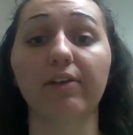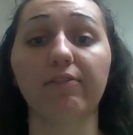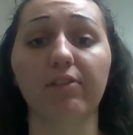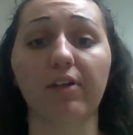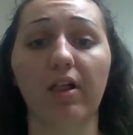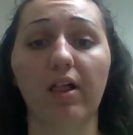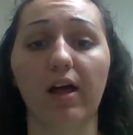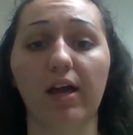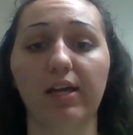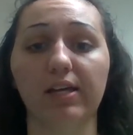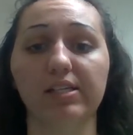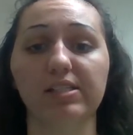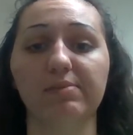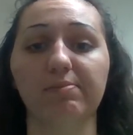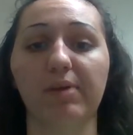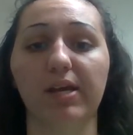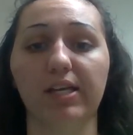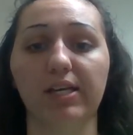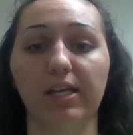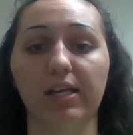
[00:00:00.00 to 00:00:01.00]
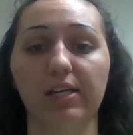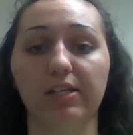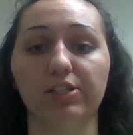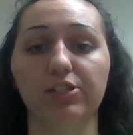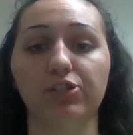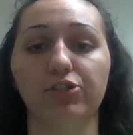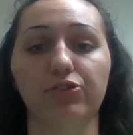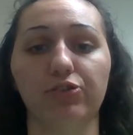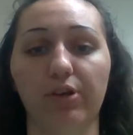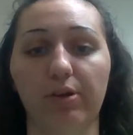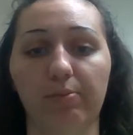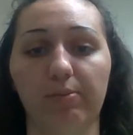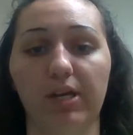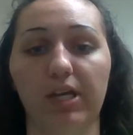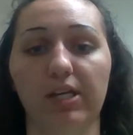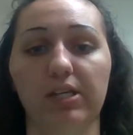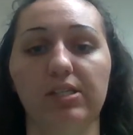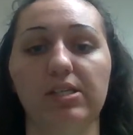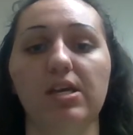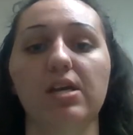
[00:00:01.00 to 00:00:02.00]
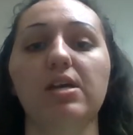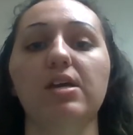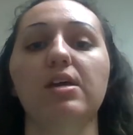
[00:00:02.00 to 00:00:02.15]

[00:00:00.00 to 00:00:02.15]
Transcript: If the client is mandated to treatment,